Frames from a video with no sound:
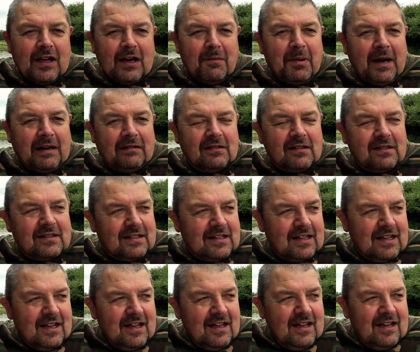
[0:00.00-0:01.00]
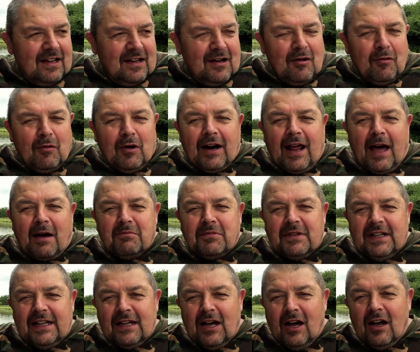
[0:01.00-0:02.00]
about what
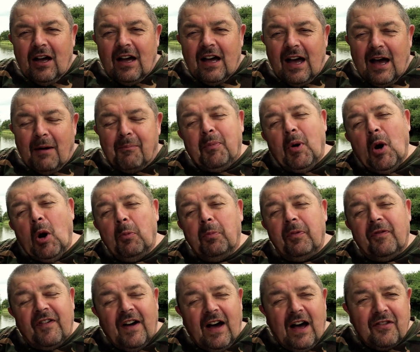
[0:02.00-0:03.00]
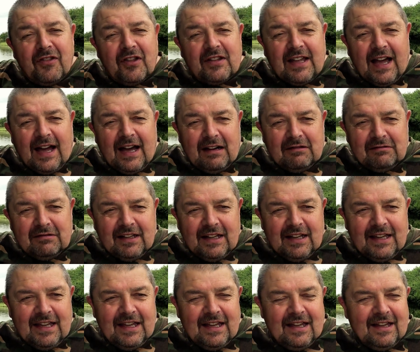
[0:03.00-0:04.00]
happened in a pub further down
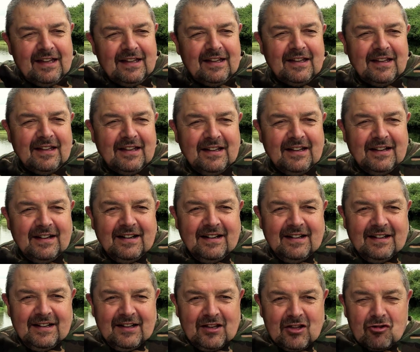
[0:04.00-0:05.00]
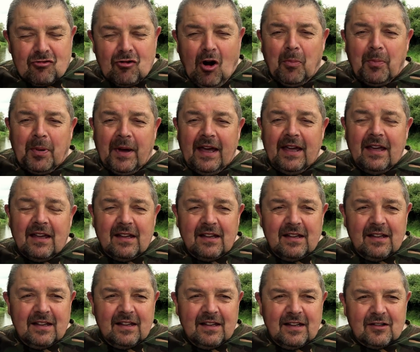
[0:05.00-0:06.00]
the Shropshire
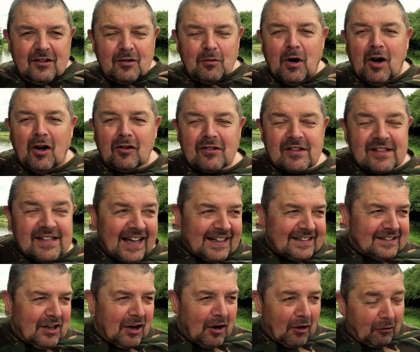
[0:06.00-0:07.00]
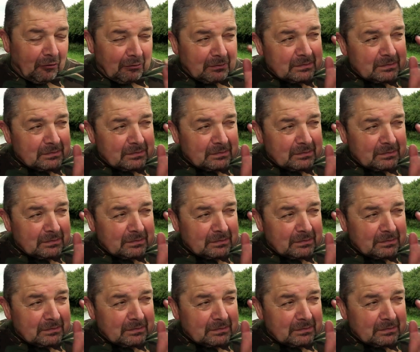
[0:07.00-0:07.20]
towards Canal,